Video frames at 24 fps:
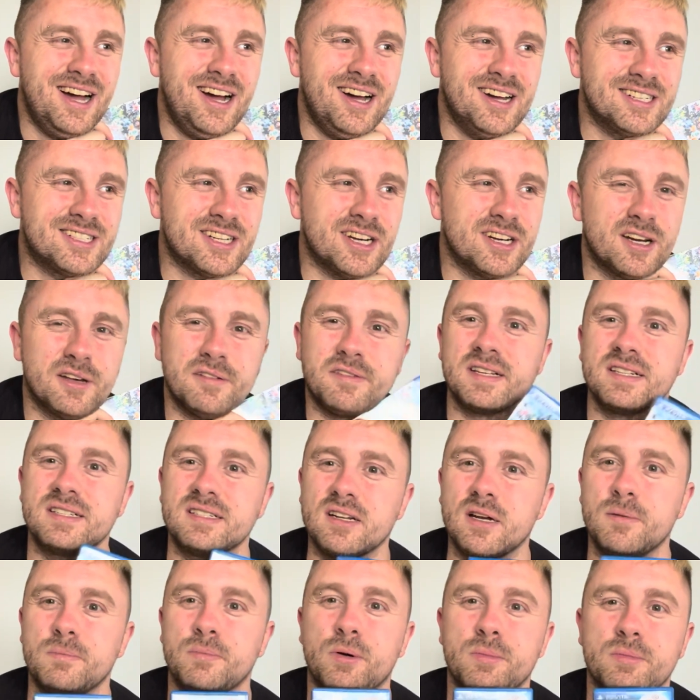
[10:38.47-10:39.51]
don't know if this is an
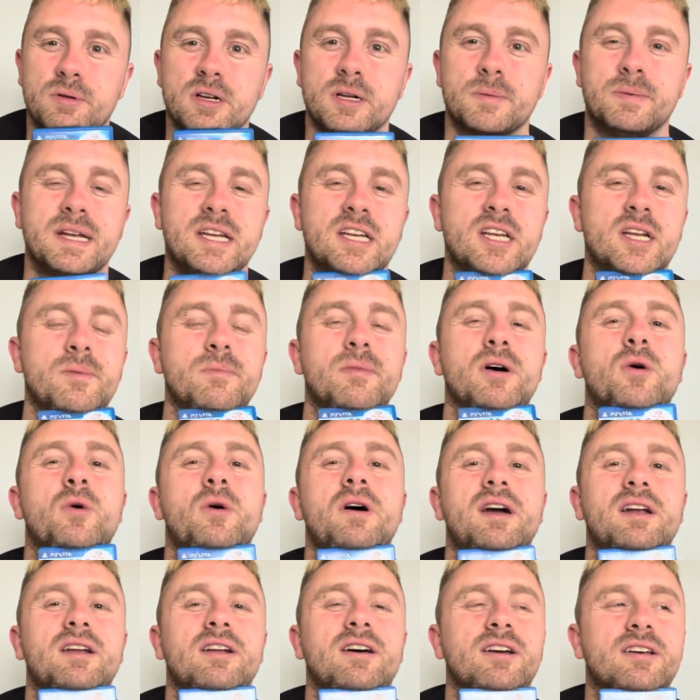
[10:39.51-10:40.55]
unpopular opinion, but I
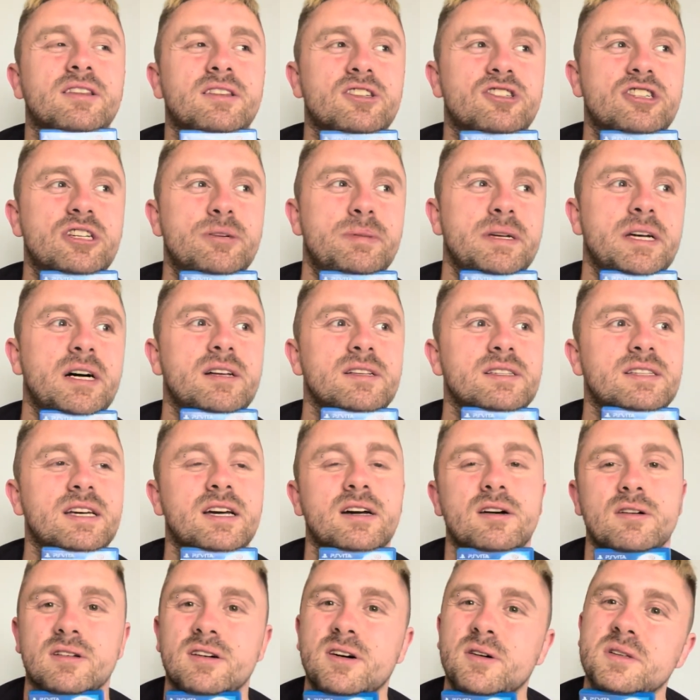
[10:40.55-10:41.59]
quite like the chibi art
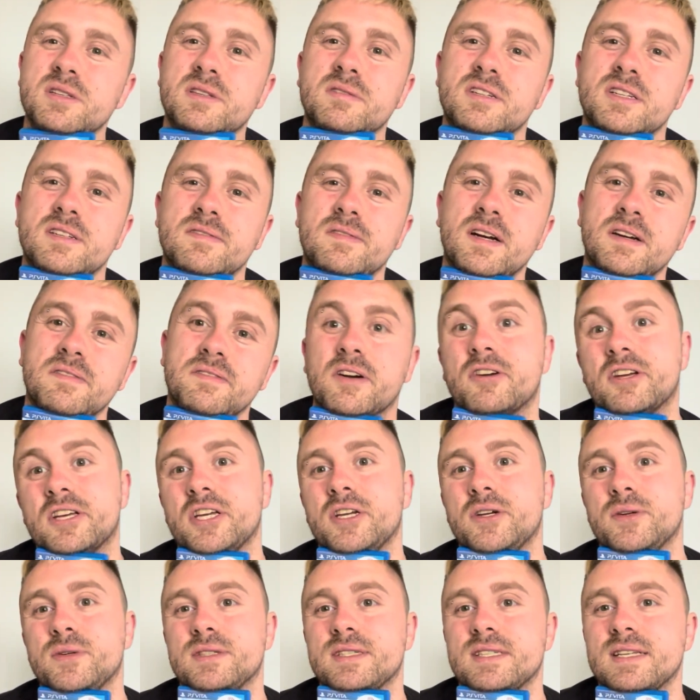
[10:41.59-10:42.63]
style. I always just find it very
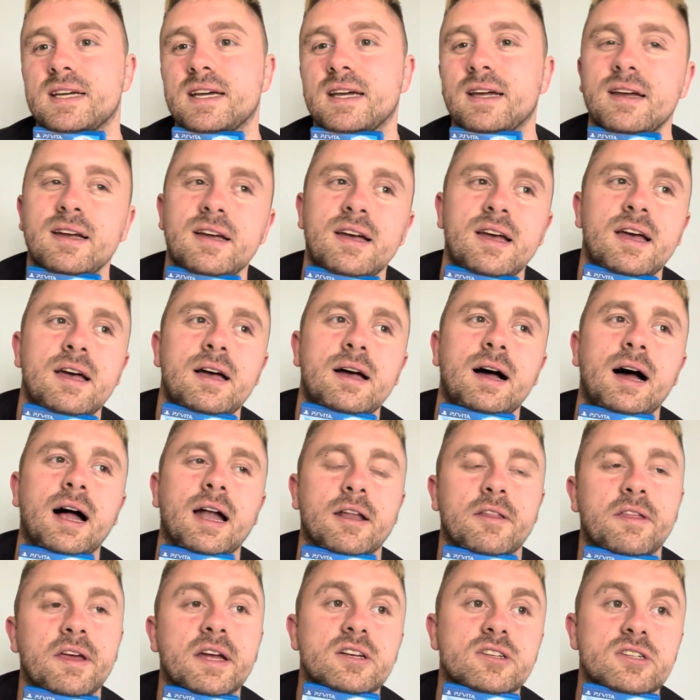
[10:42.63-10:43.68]
cutesy. And
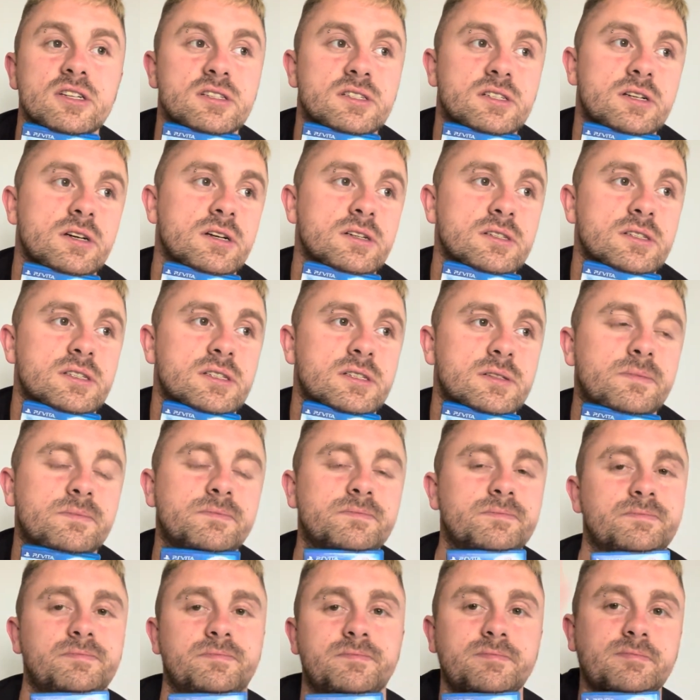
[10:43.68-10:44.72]
I think just because
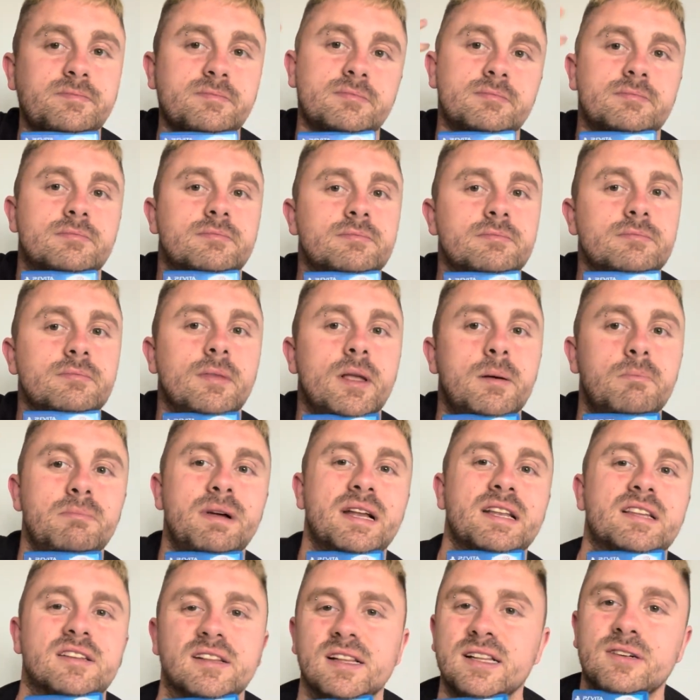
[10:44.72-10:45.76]

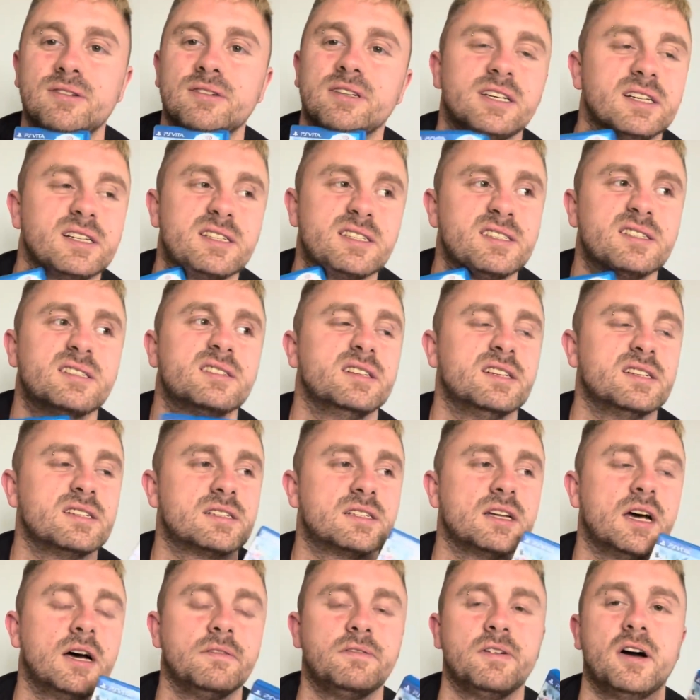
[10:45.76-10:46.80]
mental illness and
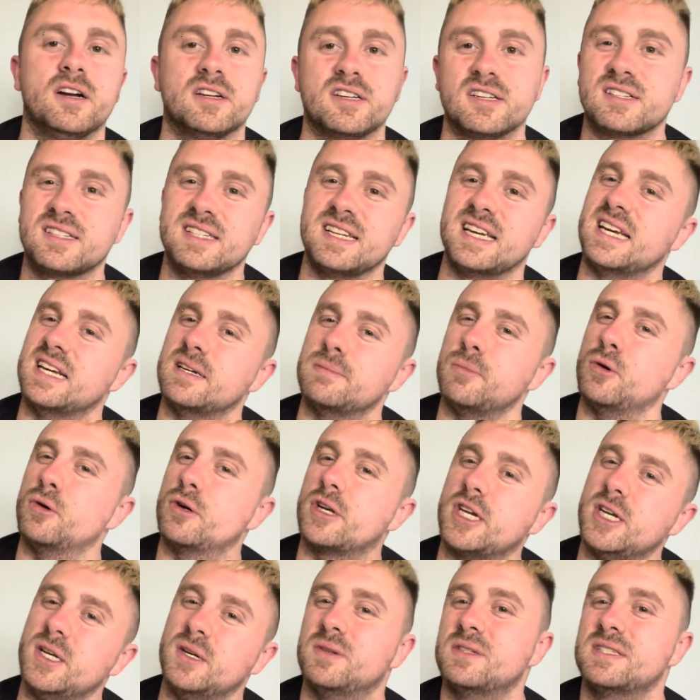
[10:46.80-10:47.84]
stuff, I just need more
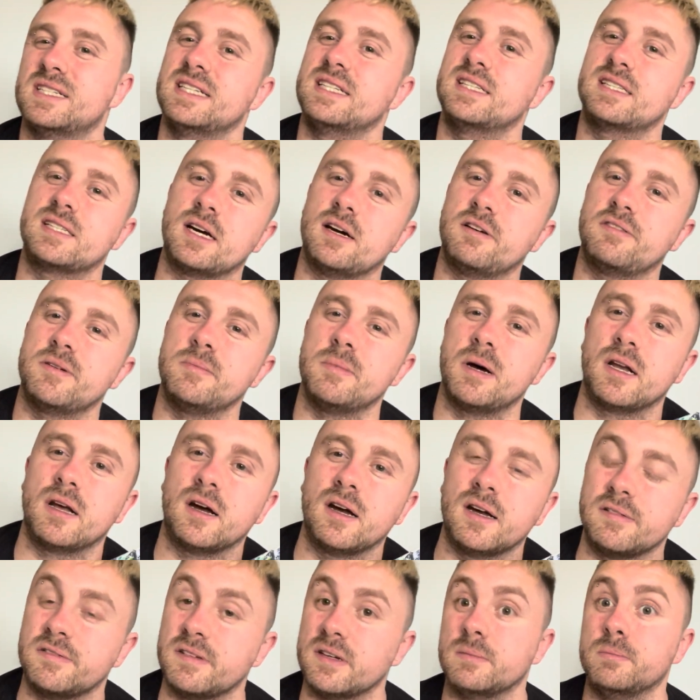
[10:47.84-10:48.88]
cutesy stuff in my
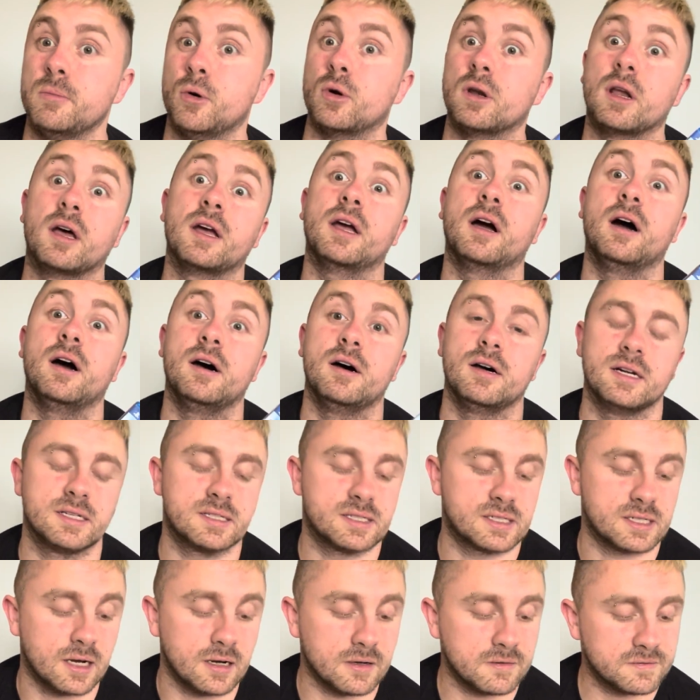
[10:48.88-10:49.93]
life and more light-hearted
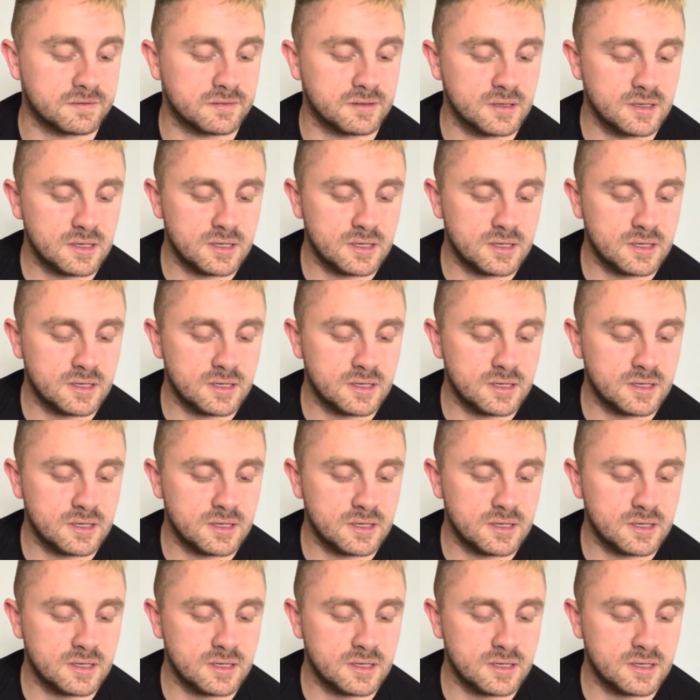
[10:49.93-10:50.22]
stuff.